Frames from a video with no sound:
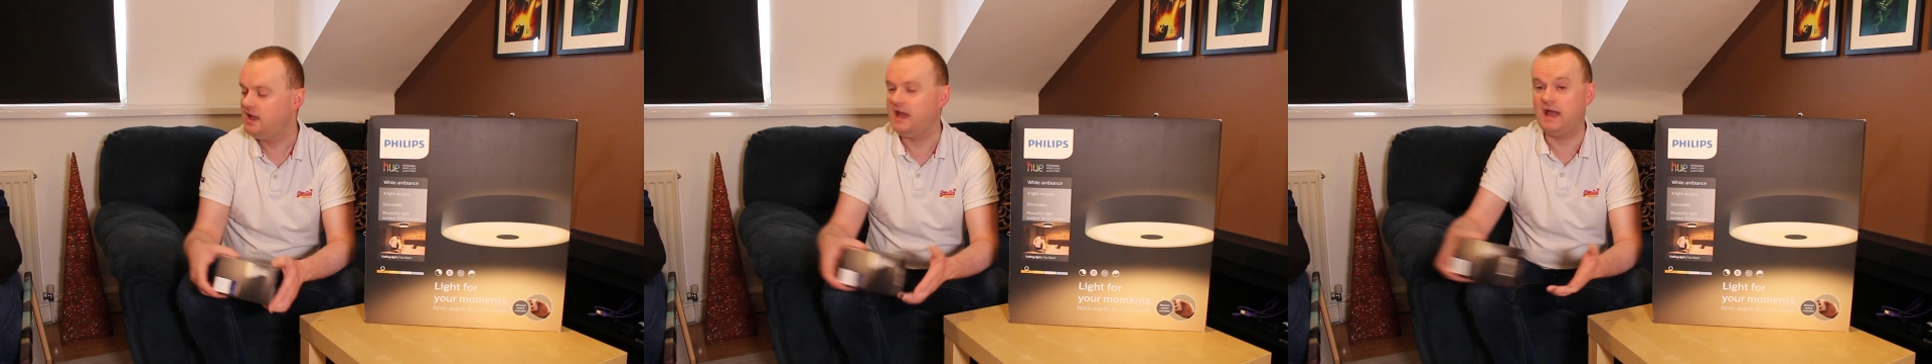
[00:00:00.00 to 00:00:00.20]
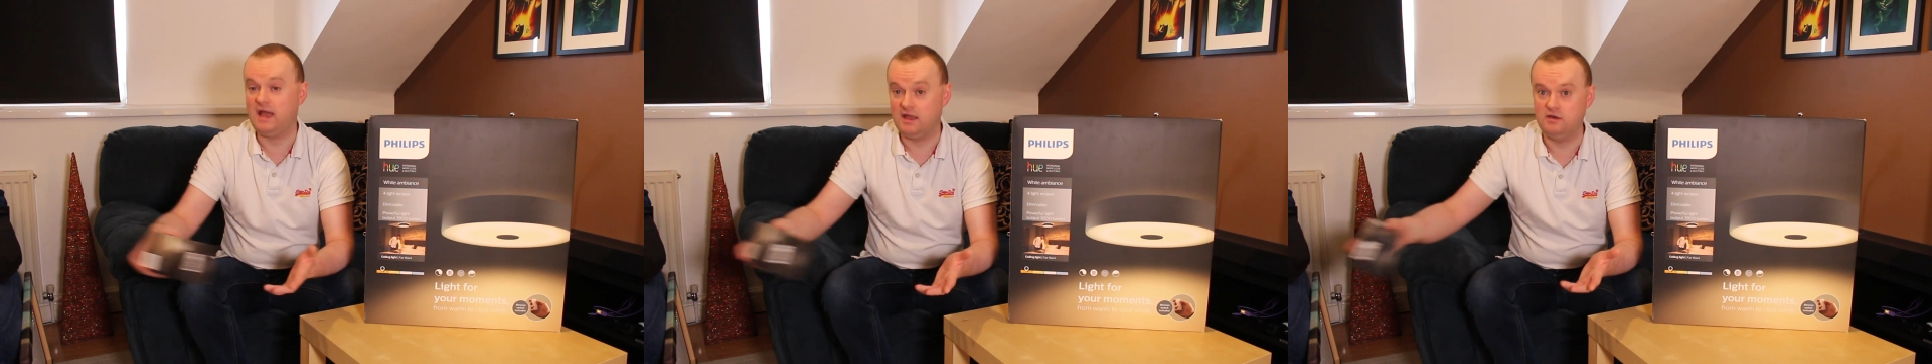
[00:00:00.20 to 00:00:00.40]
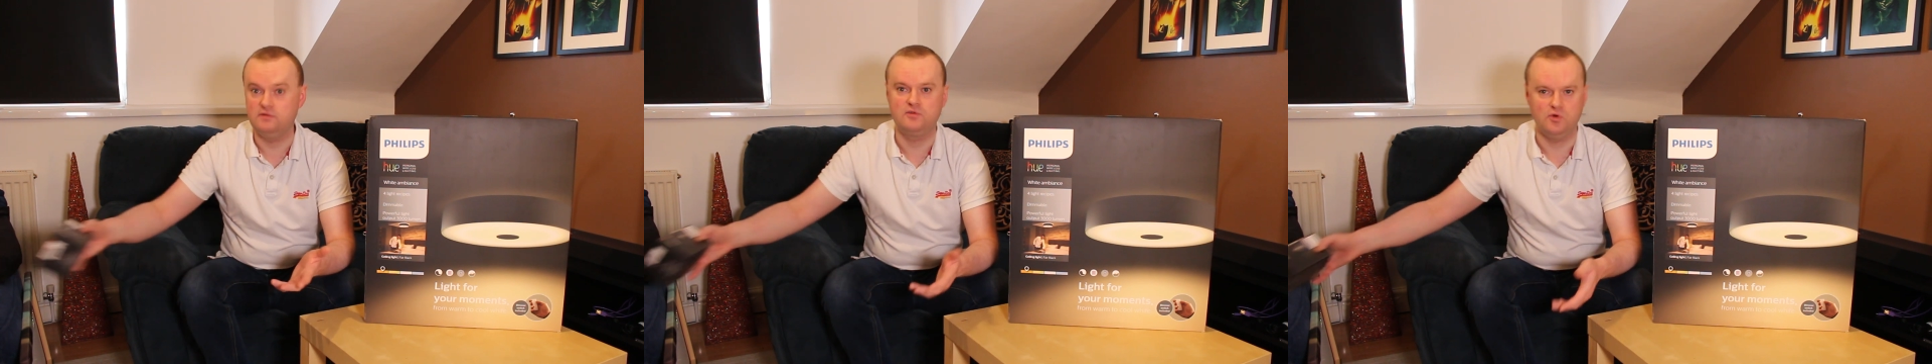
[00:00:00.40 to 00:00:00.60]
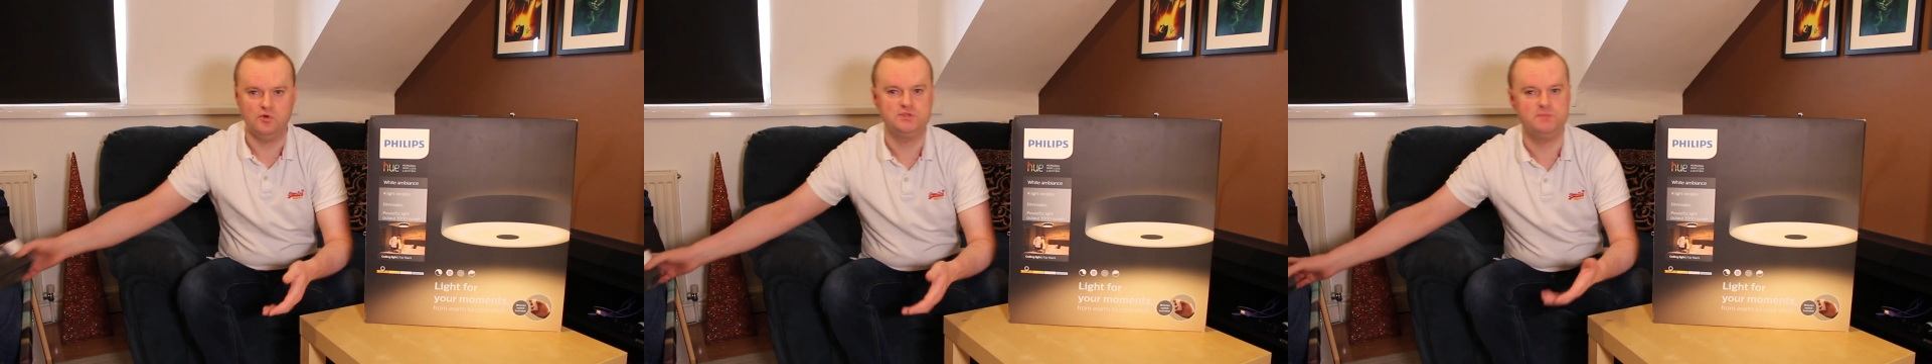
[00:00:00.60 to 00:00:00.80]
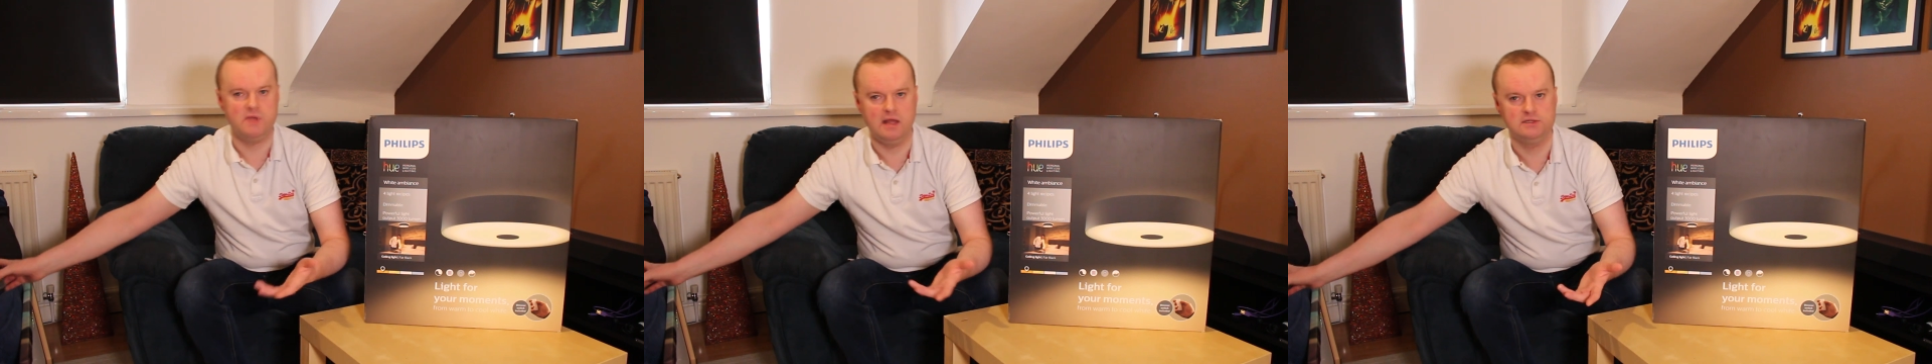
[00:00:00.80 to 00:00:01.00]
and of
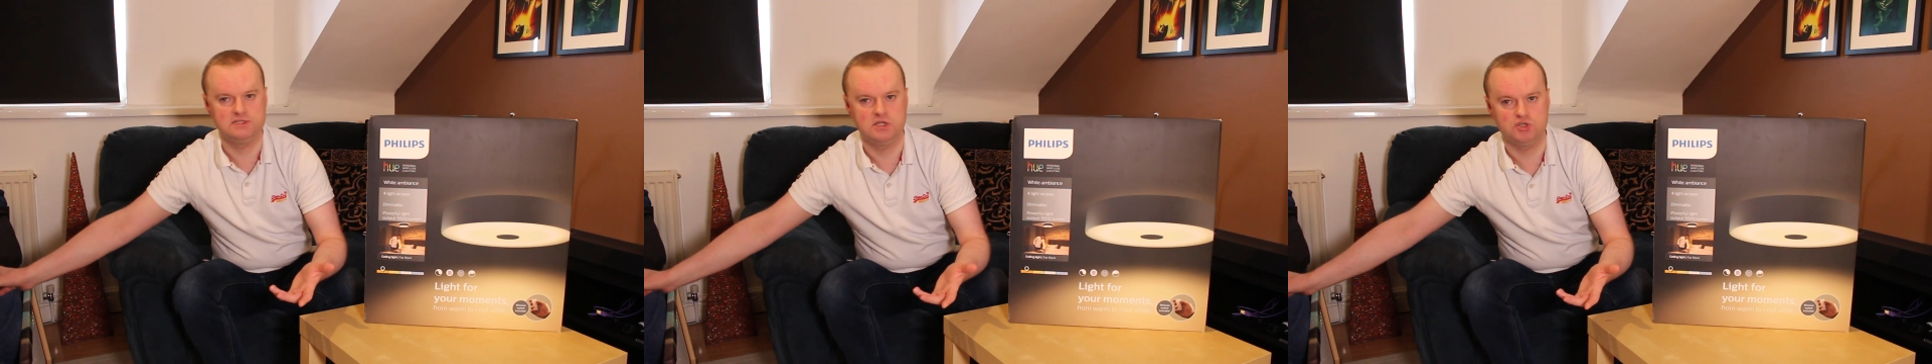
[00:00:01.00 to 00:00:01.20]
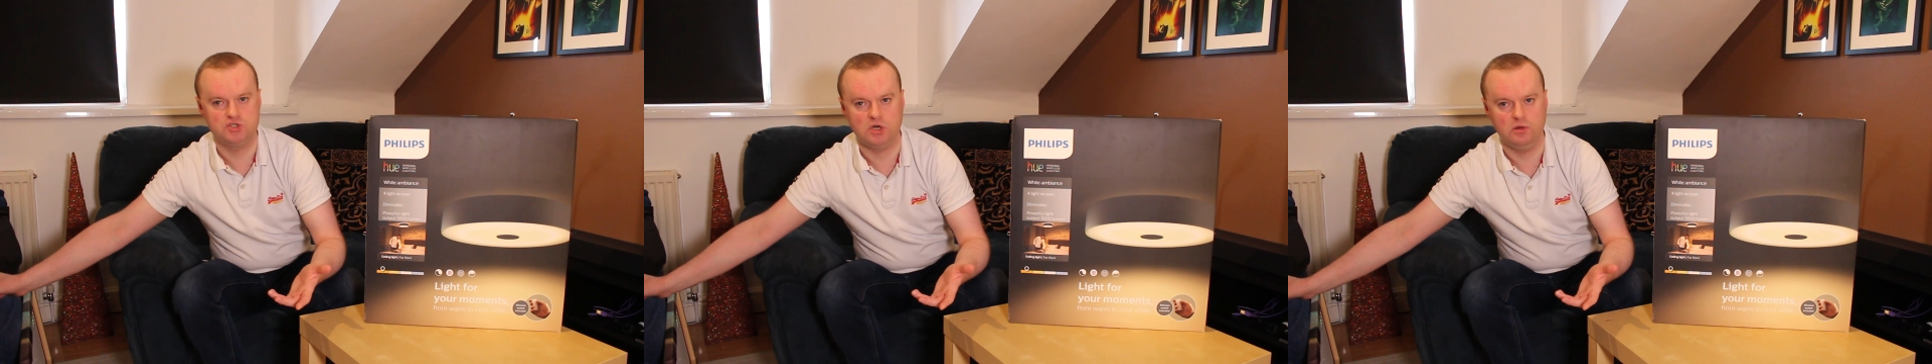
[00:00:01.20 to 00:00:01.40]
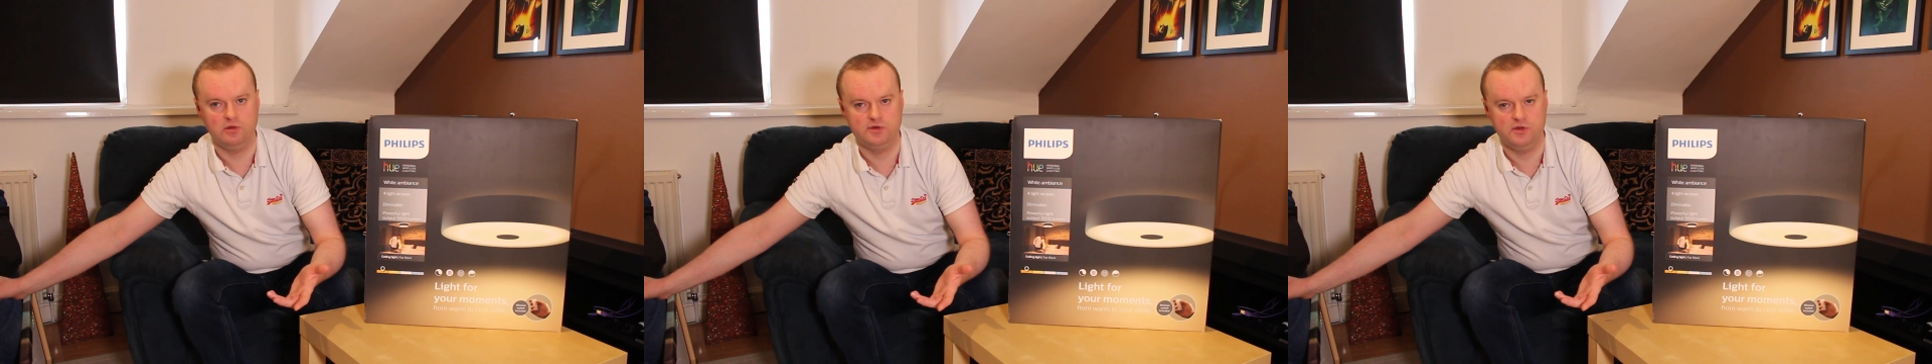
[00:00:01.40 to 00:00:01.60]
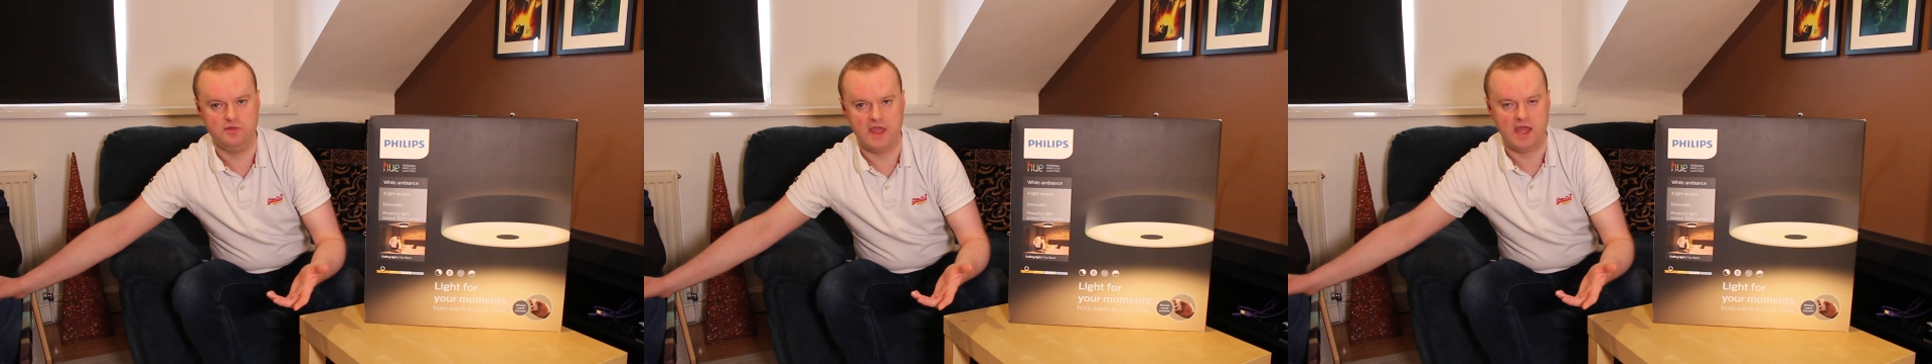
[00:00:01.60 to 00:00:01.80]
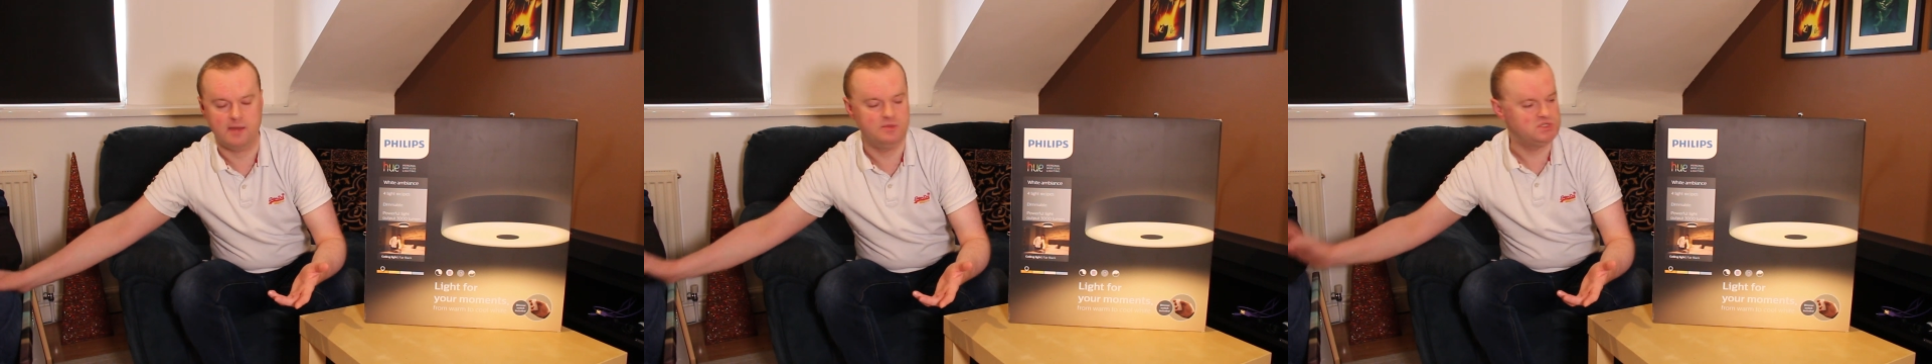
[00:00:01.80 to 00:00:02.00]
course be able to control through
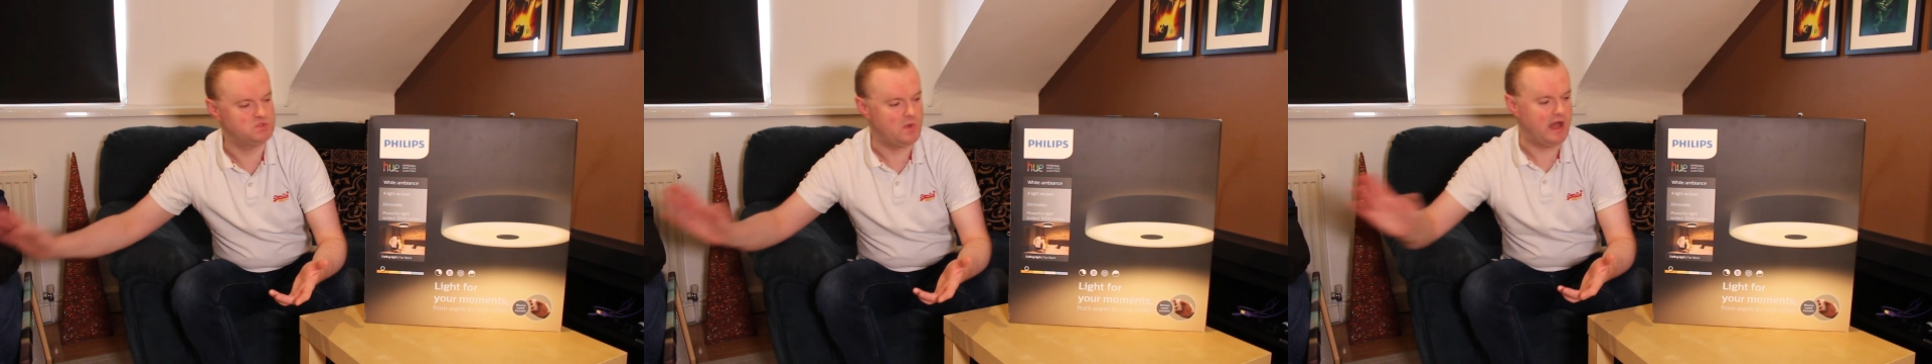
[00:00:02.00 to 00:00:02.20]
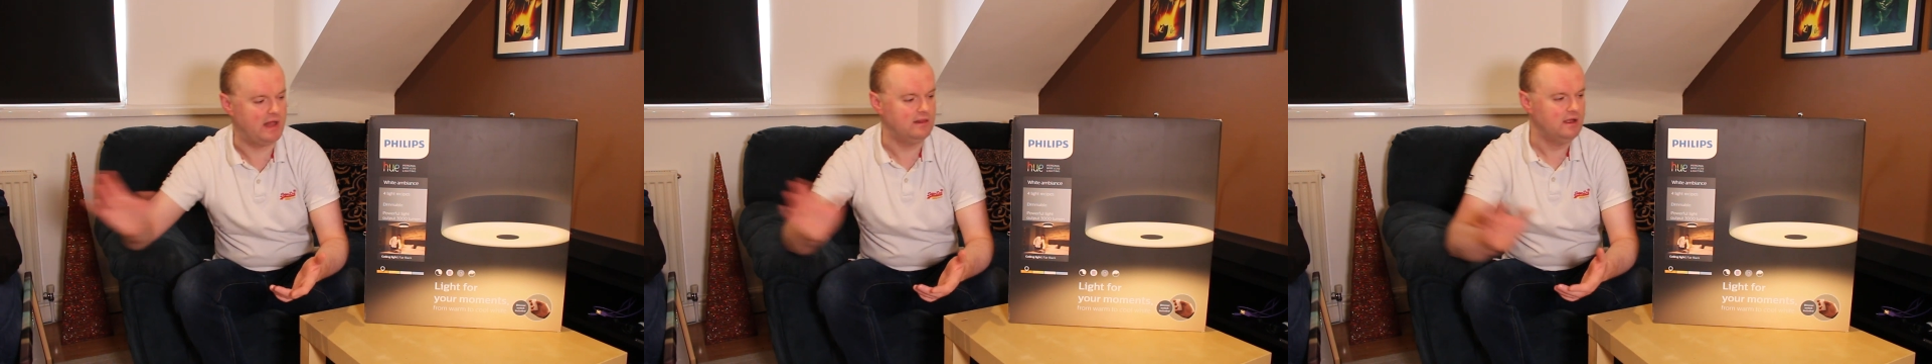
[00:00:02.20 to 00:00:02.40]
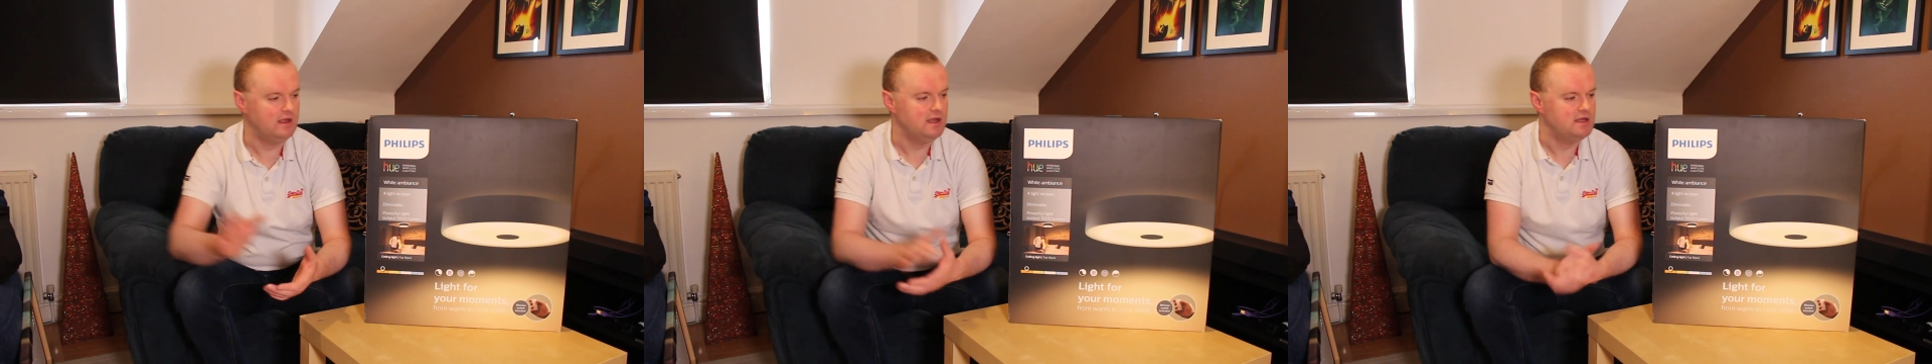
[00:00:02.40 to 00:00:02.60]
the app as well.